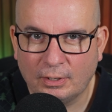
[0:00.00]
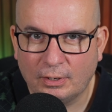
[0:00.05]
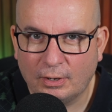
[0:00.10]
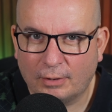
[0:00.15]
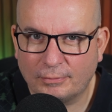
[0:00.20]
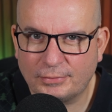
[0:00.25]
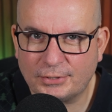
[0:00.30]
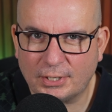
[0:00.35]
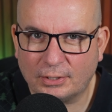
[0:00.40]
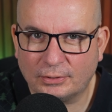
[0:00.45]

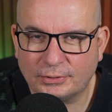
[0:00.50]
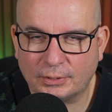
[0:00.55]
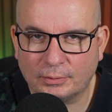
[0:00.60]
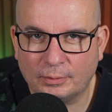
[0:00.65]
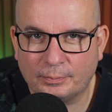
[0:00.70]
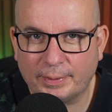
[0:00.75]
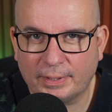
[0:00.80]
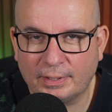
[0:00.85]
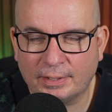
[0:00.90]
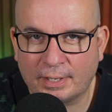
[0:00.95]
Obviously, I'll do a
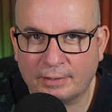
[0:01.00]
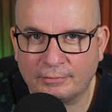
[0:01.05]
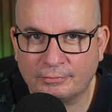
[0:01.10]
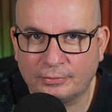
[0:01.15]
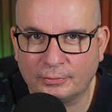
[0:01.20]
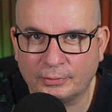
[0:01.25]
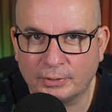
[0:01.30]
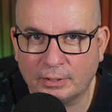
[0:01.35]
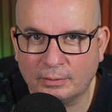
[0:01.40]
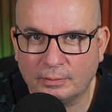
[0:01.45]
bit of that
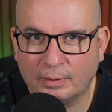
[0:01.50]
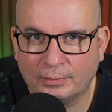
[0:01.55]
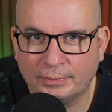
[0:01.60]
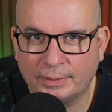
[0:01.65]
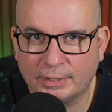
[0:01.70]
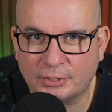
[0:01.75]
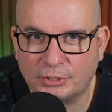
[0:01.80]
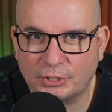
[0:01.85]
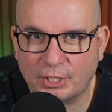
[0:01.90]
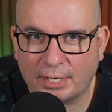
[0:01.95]
for you on
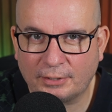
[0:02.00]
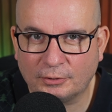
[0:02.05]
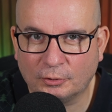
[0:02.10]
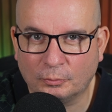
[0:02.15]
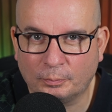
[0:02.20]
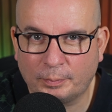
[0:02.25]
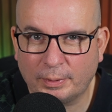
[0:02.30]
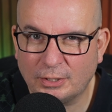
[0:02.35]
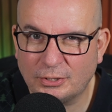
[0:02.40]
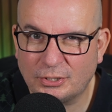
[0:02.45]
this channel,
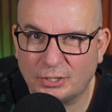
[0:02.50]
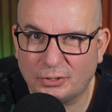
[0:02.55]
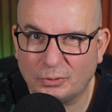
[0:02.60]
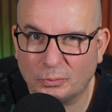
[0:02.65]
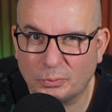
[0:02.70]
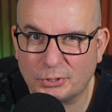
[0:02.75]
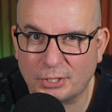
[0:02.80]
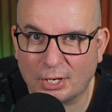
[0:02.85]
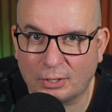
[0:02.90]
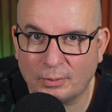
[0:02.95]
but you should
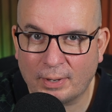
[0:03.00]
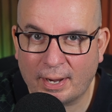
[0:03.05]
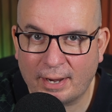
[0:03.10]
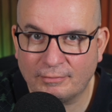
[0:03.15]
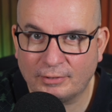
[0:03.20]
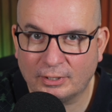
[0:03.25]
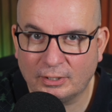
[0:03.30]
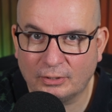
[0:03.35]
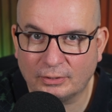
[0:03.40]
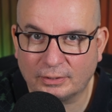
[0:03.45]
also have
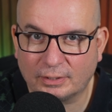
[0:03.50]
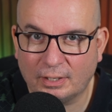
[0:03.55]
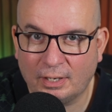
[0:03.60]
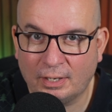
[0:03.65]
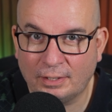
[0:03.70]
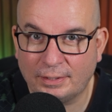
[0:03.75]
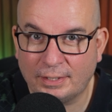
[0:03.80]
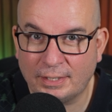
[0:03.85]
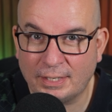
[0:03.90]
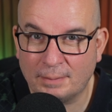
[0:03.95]
a look
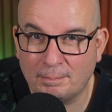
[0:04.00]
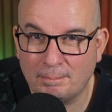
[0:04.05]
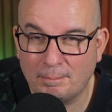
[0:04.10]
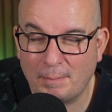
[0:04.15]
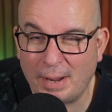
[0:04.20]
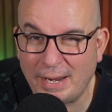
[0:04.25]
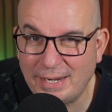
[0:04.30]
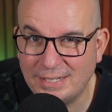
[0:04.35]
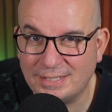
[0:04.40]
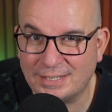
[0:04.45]
at the
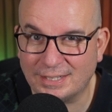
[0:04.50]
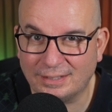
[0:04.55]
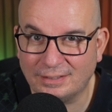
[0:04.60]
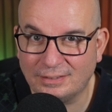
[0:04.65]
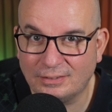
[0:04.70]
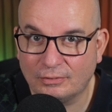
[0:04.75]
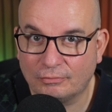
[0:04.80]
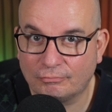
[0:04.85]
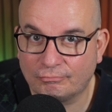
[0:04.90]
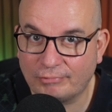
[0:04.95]

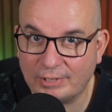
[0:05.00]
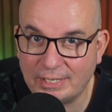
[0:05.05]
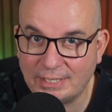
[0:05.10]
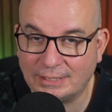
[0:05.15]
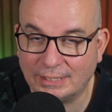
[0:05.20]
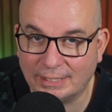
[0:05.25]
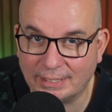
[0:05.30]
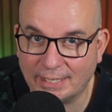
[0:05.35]
amazing Readly